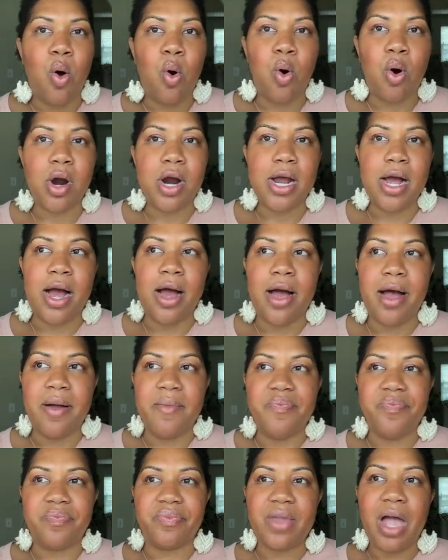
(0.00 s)
Or
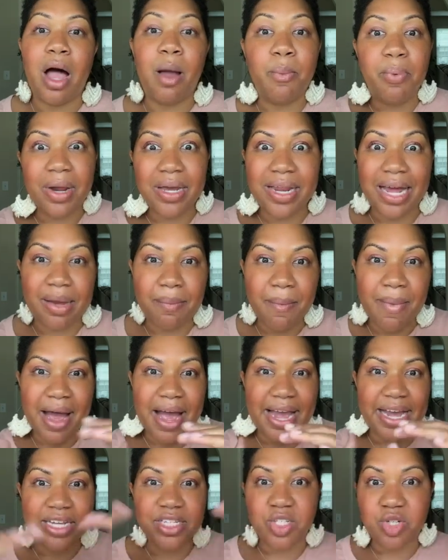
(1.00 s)
I'll bring like
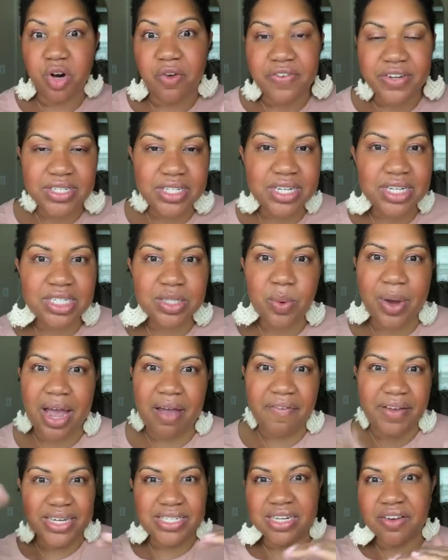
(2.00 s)
my surfaces. So I
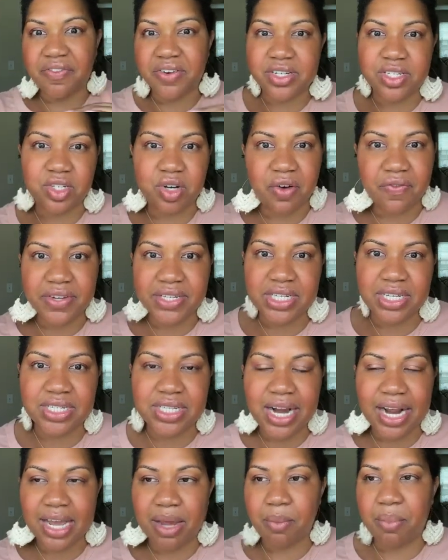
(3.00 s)
have like different surfaces
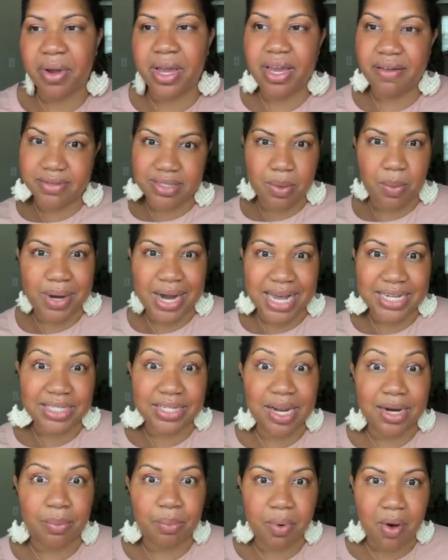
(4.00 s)
that I can bring if someone has a
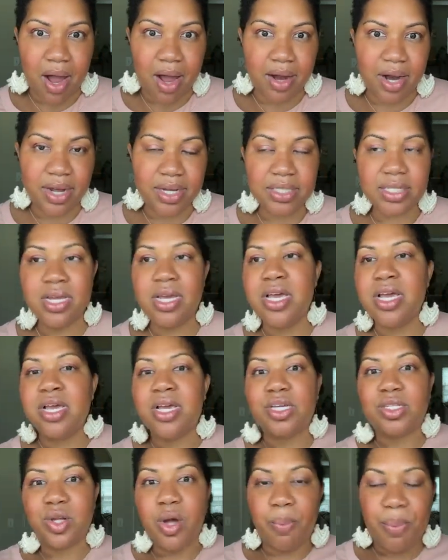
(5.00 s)
lot of products.
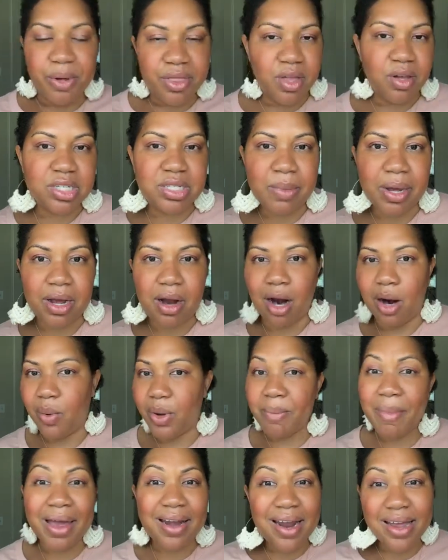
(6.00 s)
So I'll put those in my car.
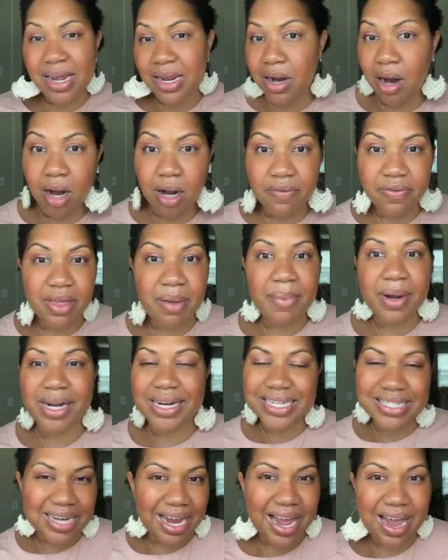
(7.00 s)
We might not need all of them, but at
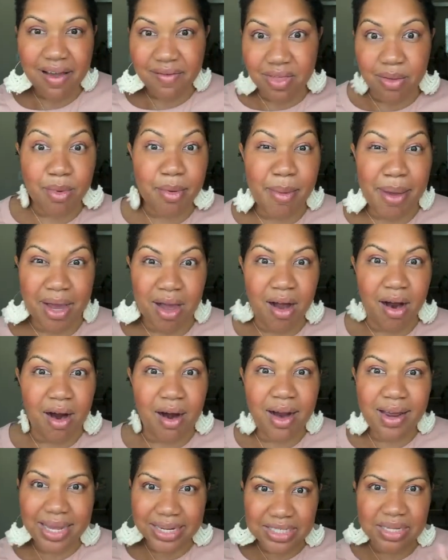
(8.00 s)
least I have them in my
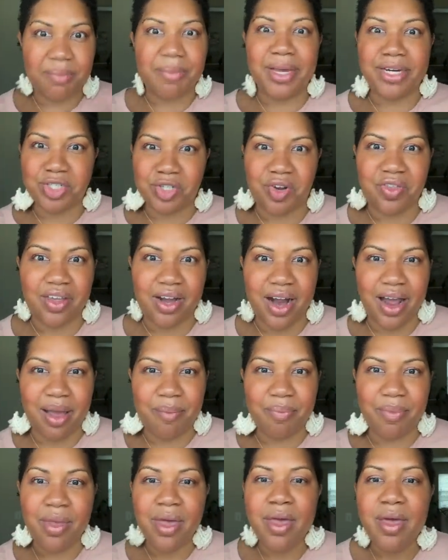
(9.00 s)
car. I like to make sure that
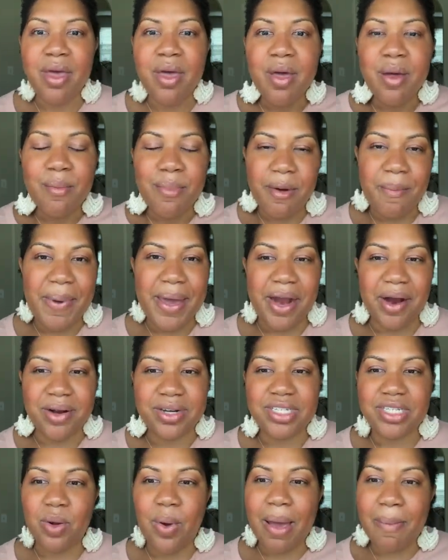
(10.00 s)
I'm
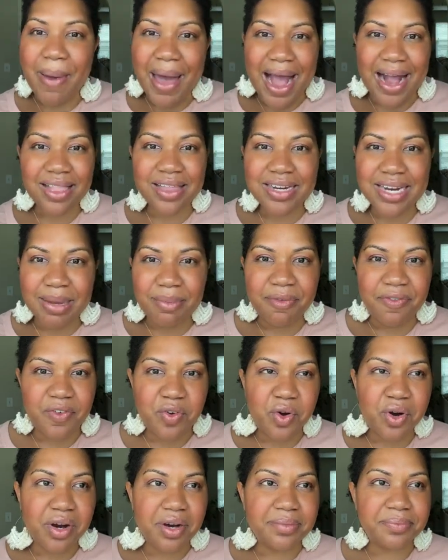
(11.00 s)
prepared. So I pack the day
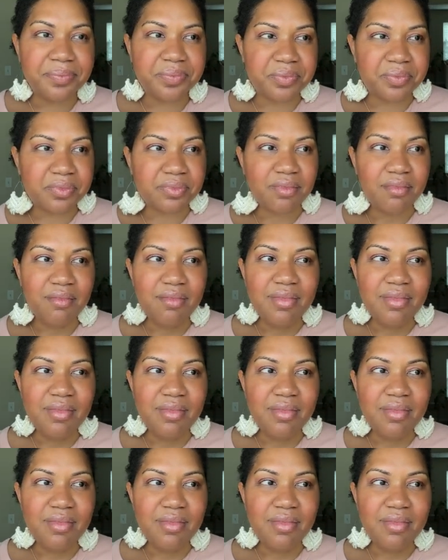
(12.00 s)
before.